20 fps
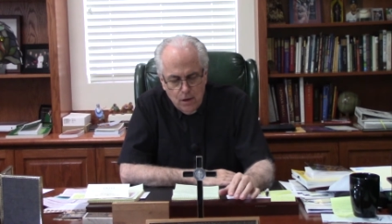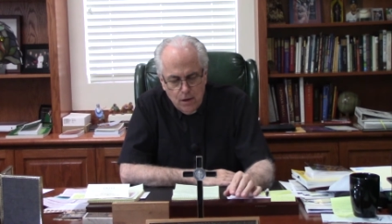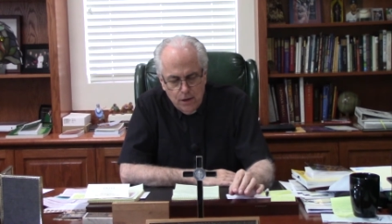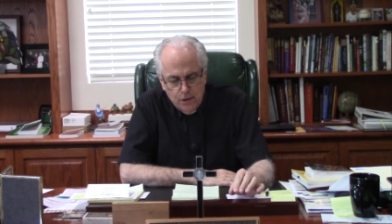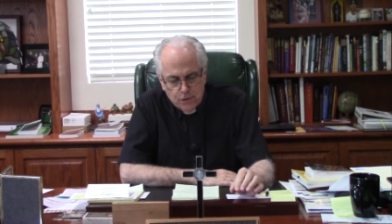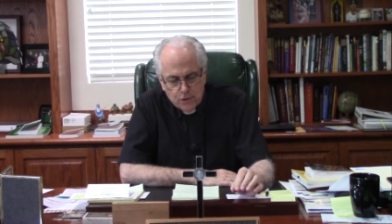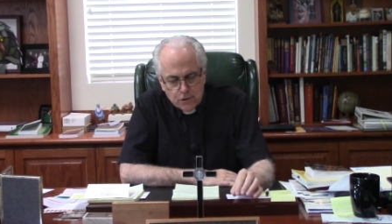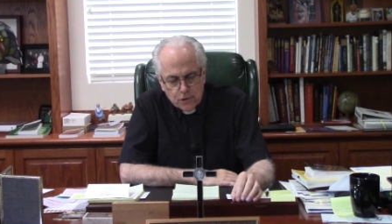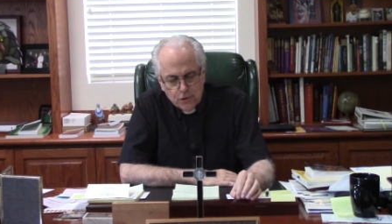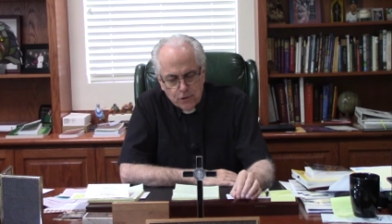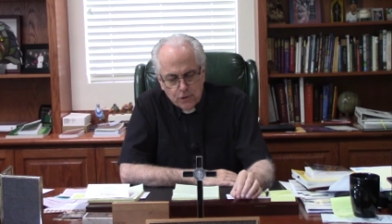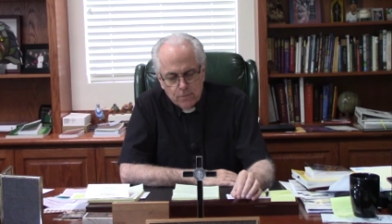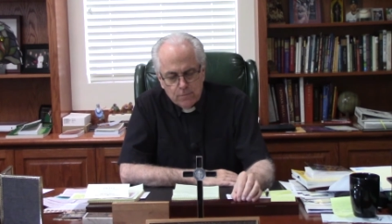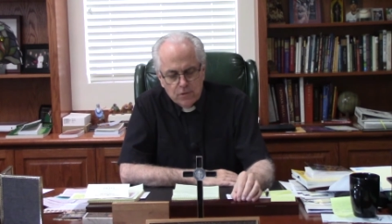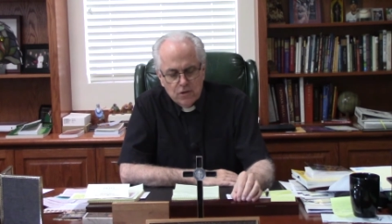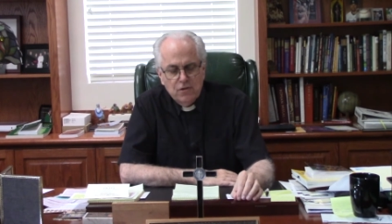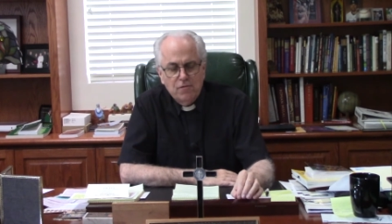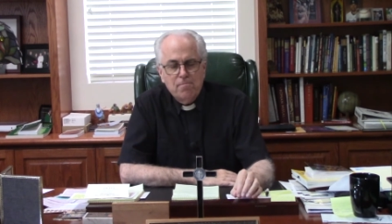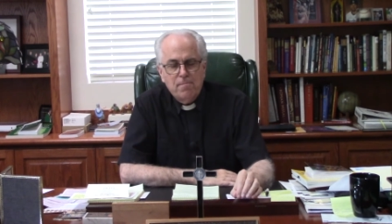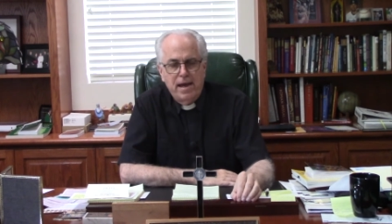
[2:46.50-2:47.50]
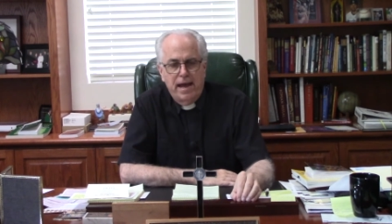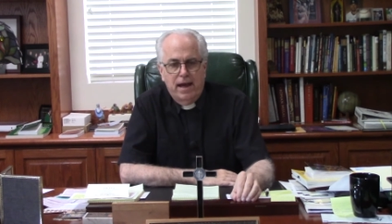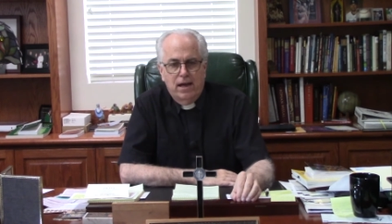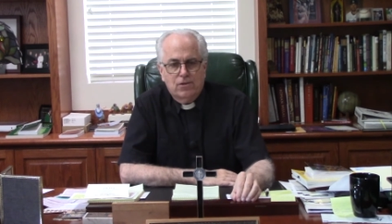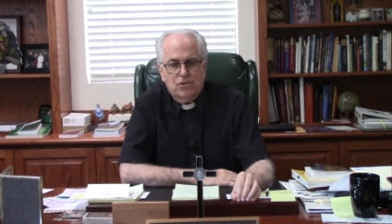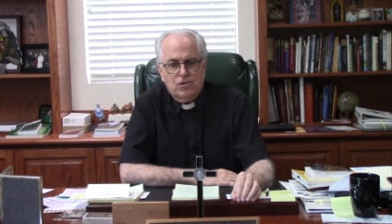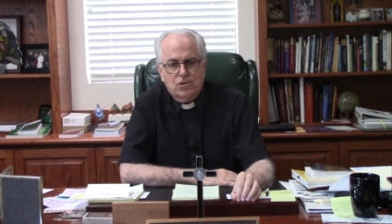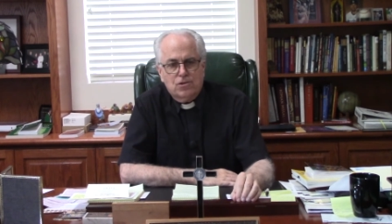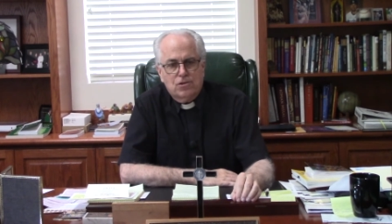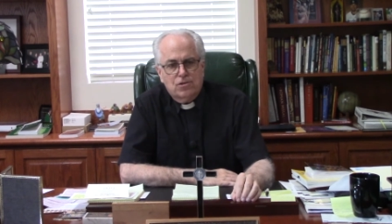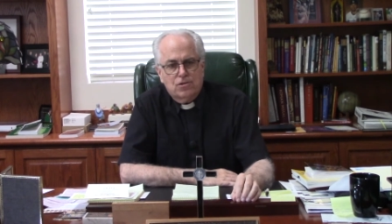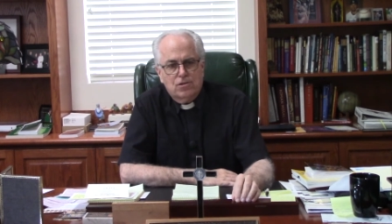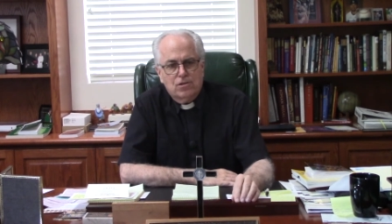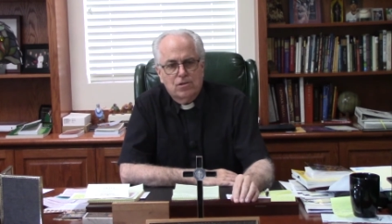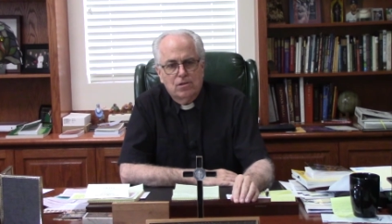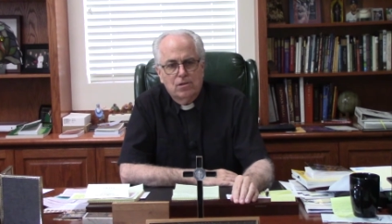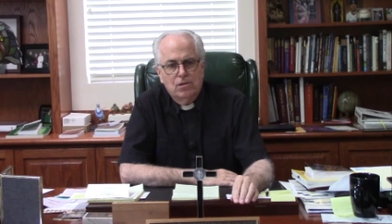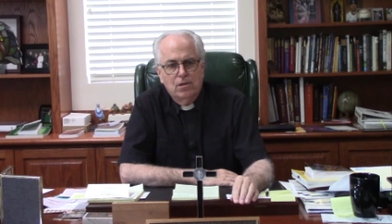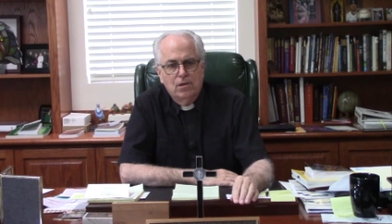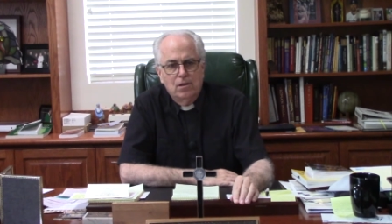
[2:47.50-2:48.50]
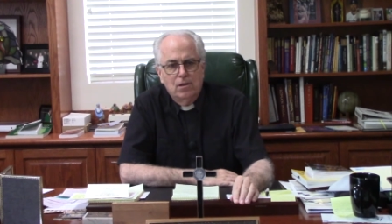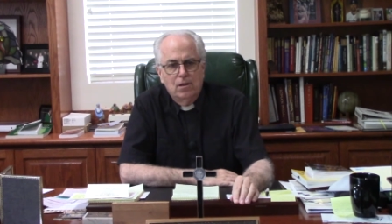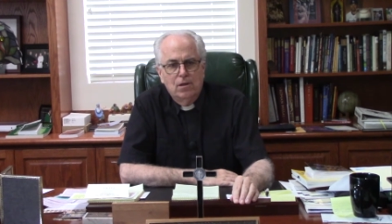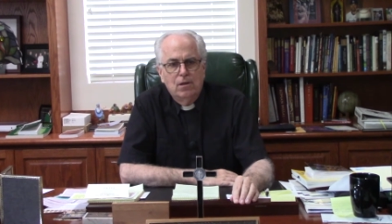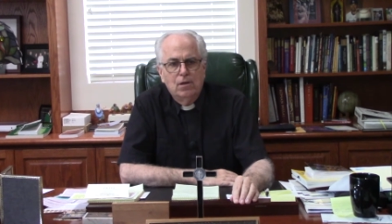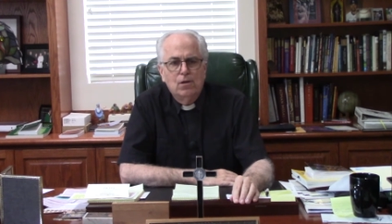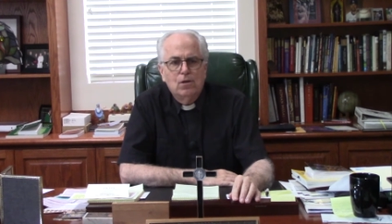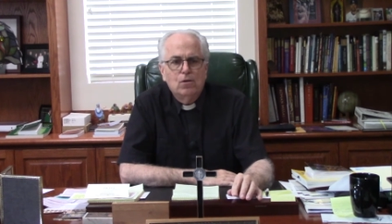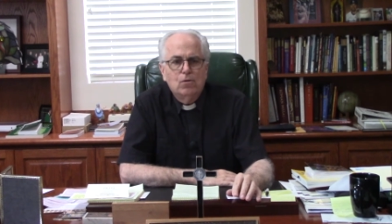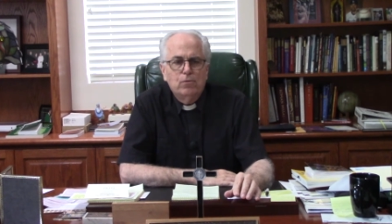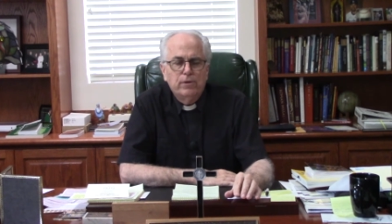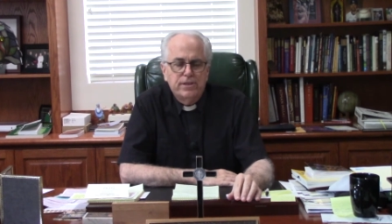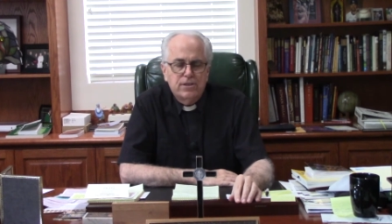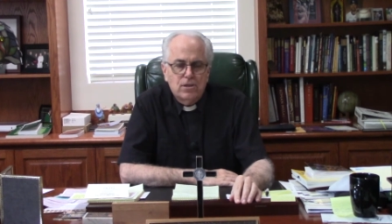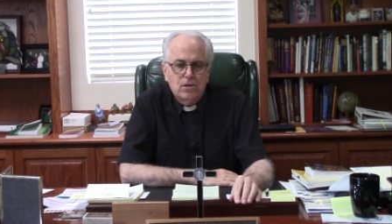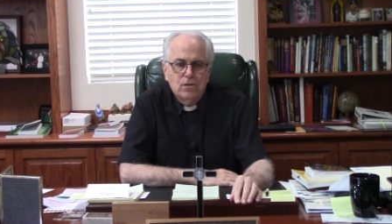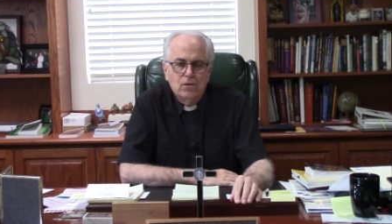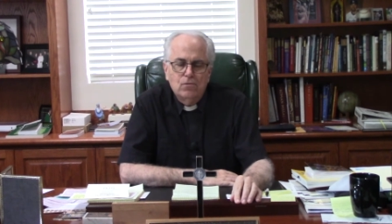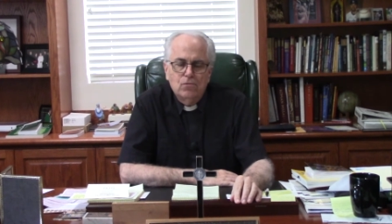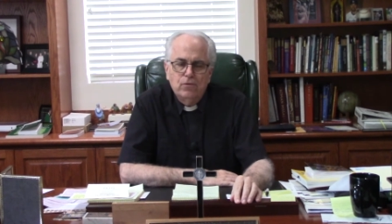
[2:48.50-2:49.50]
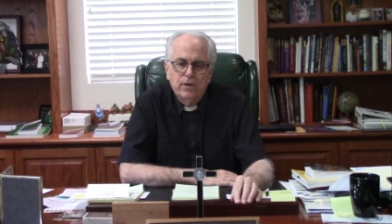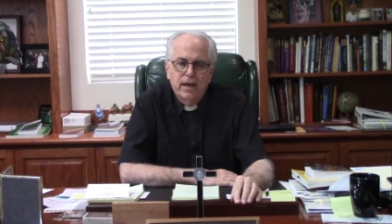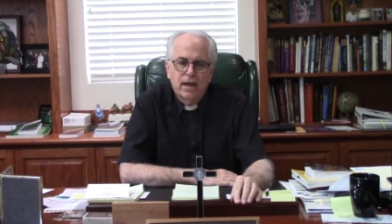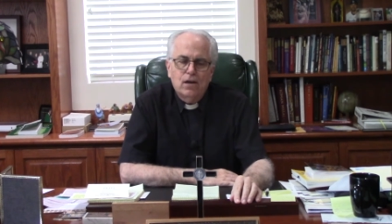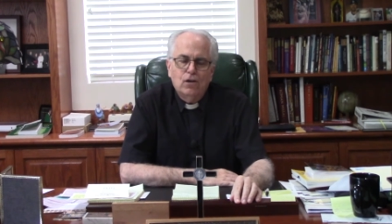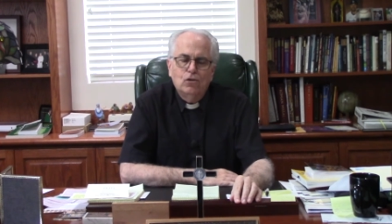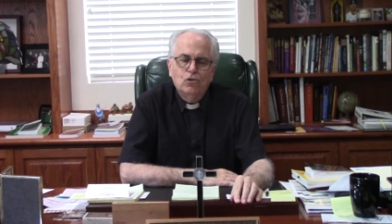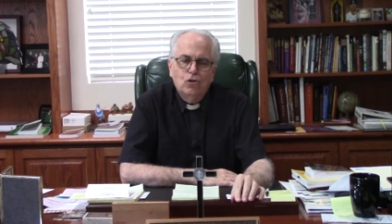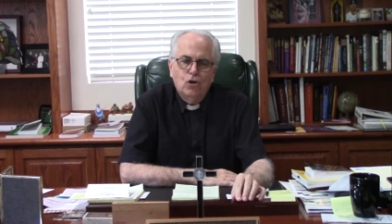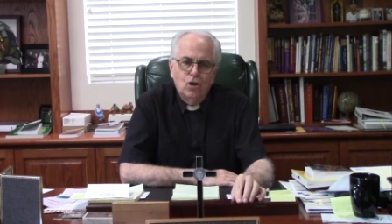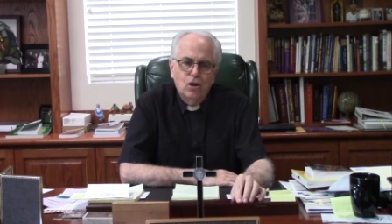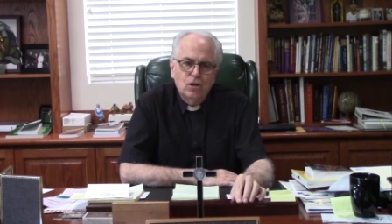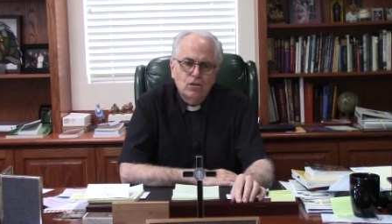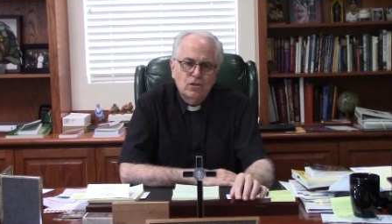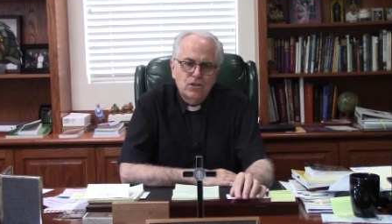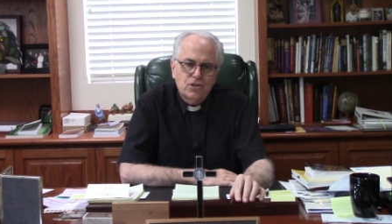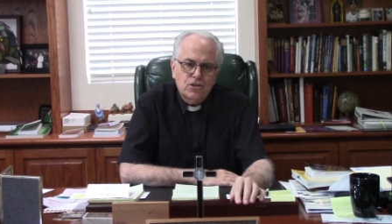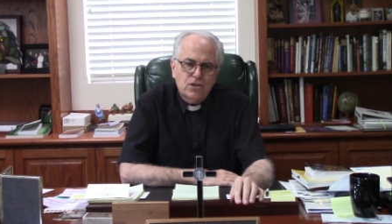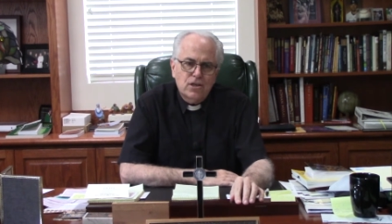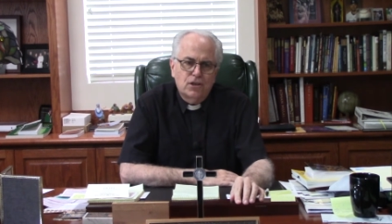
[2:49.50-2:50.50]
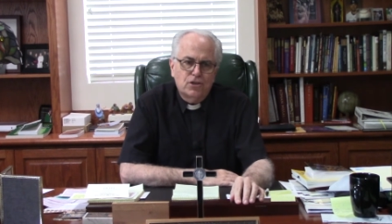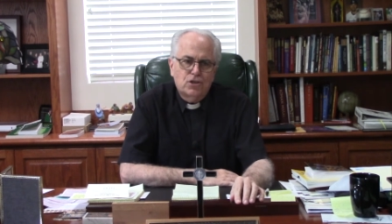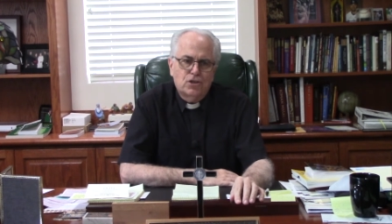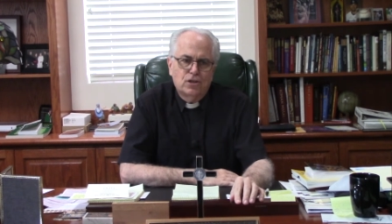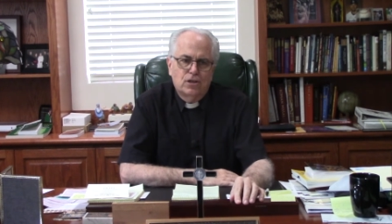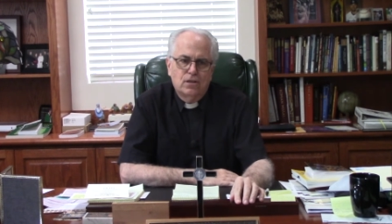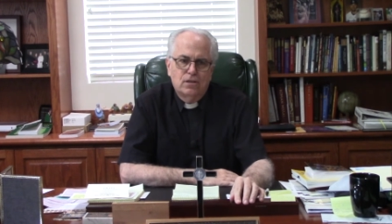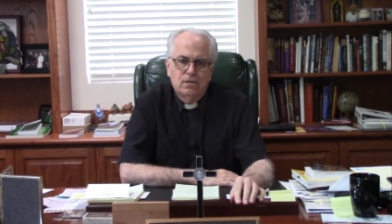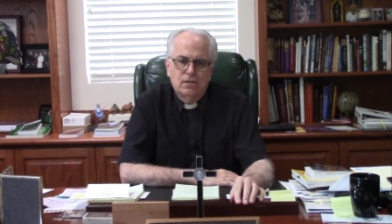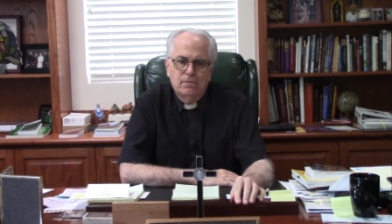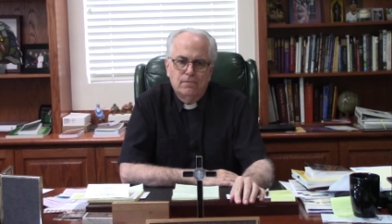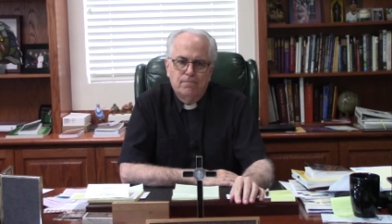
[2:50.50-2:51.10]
in terms of masks, we, we had a long discussion